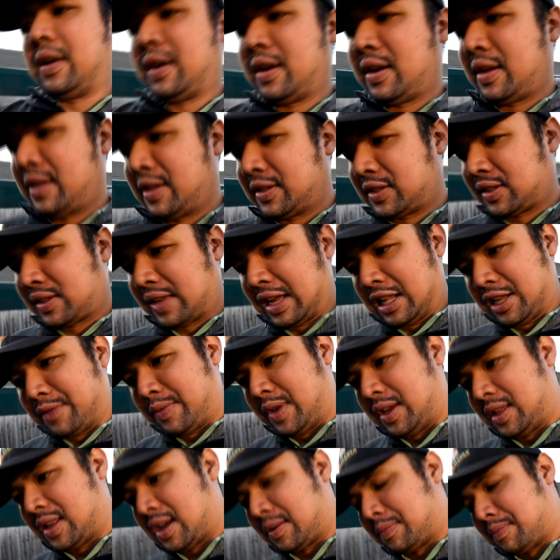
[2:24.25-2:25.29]
and it's telling
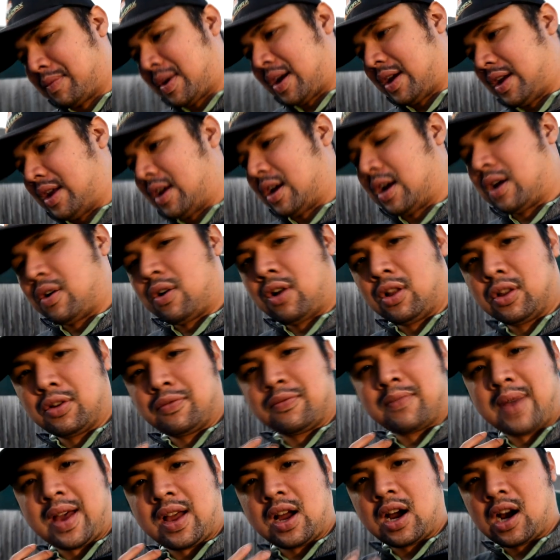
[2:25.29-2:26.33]
me that all
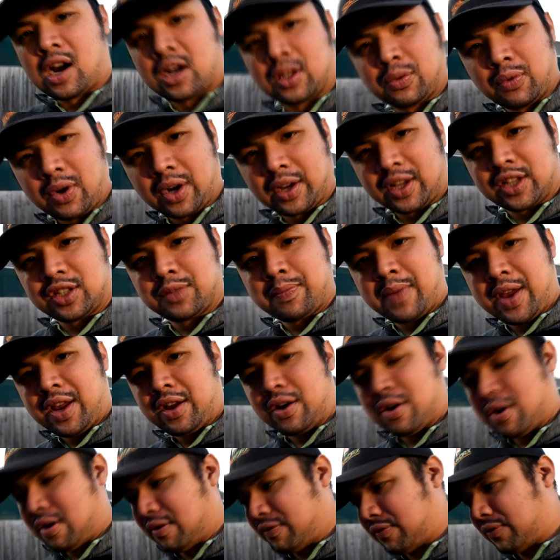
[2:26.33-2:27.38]
of my hard work is
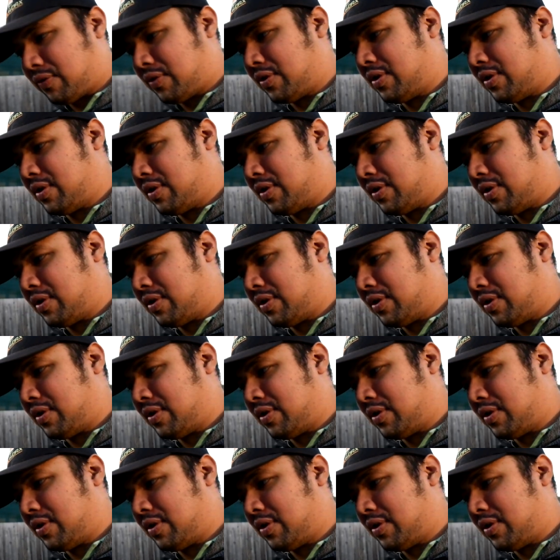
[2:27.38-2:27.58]
paying off,